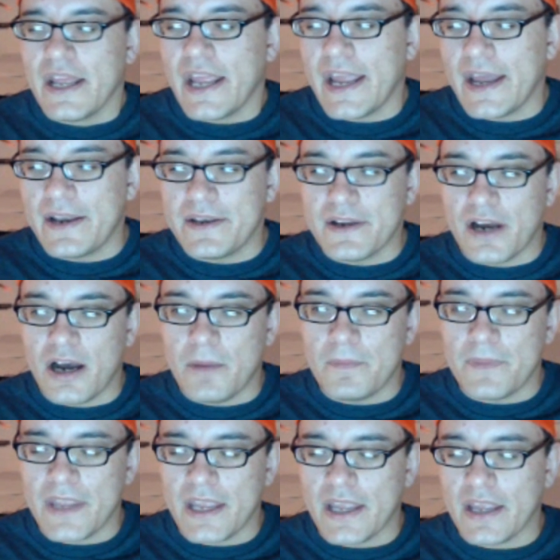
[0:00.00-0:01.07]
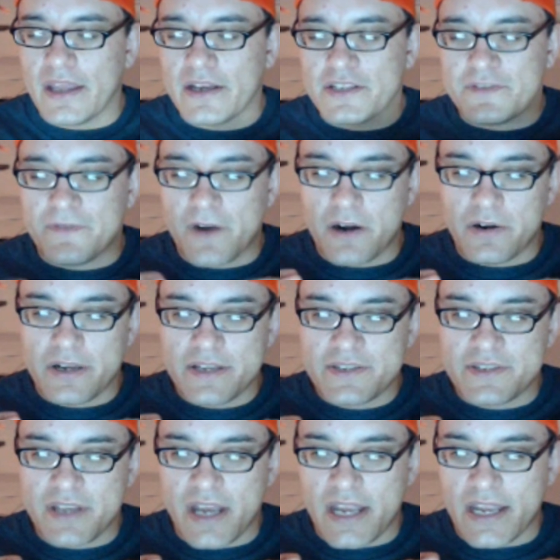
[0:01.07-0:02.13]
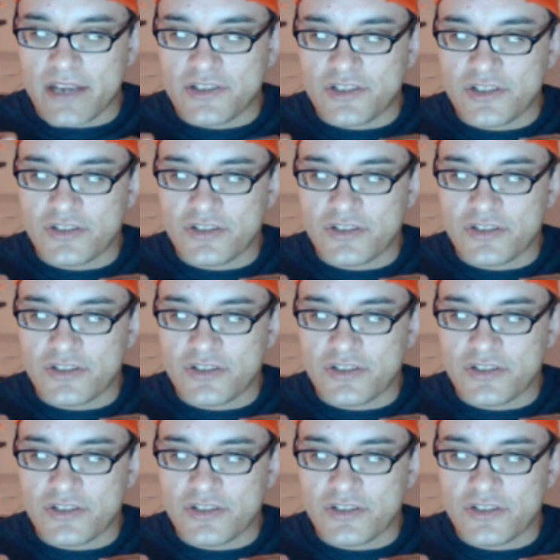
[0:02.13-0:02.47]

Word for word: And as far as, I guess,